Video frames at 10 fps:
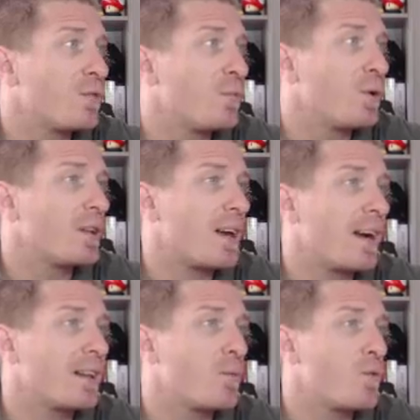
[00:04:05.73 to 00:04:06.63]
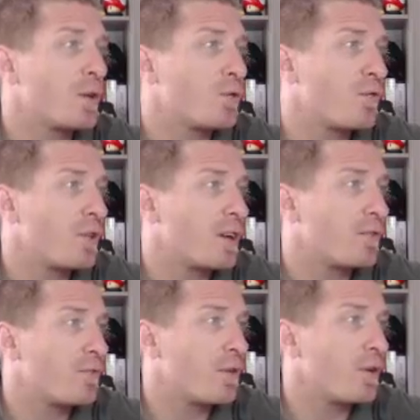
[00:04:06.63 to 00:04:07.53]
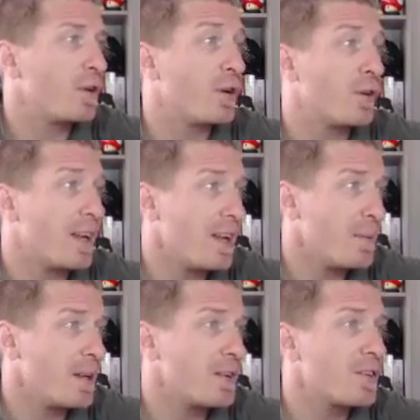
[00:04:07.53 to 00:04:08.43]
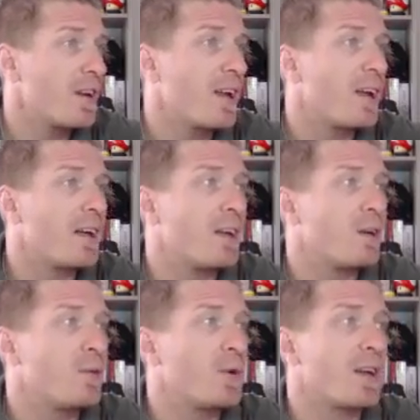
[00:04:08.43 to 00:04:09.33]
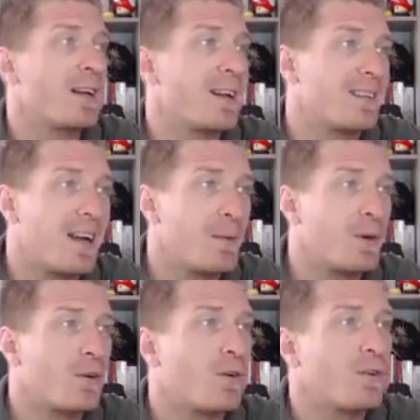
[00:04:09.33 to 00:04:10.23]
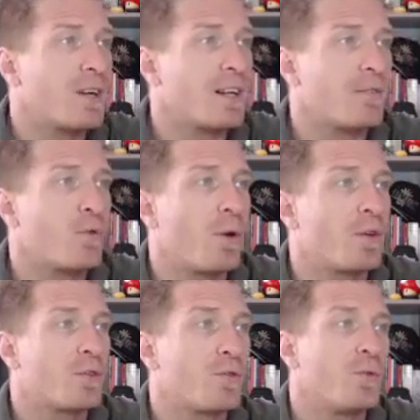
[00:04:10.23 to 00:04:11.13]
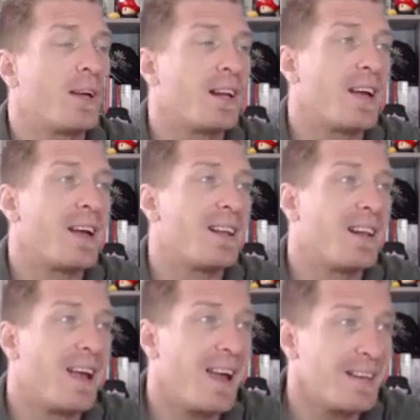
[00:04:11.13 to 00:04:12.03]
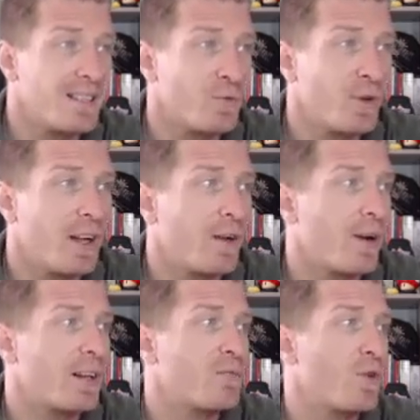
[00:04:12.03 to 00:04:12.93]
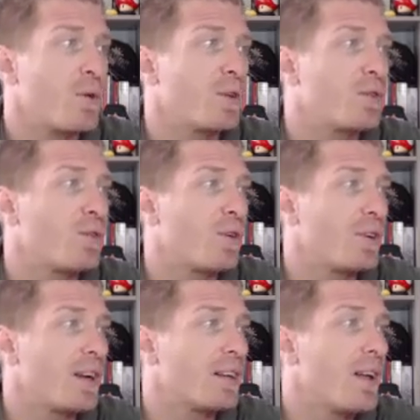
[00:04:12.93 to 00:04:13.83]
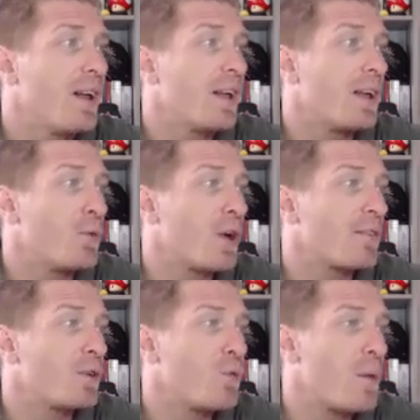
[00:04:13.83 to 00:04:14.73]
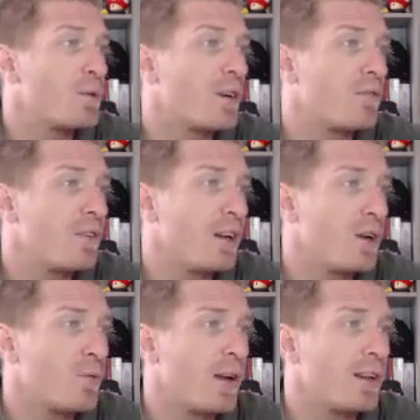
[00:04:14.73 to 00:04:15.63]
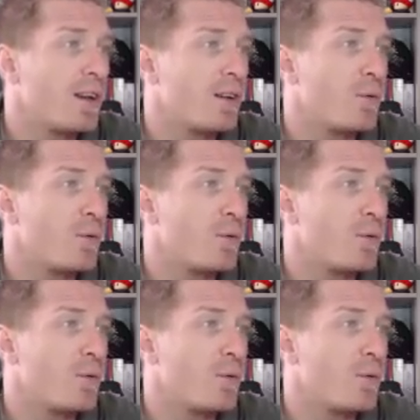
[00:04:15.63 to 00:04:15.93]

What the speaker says: your bullet item 1, 2, 3, and 4, your image. We can add a timer or not if we want to. We can add an exit redirect if we want to or not. We have the webinar video right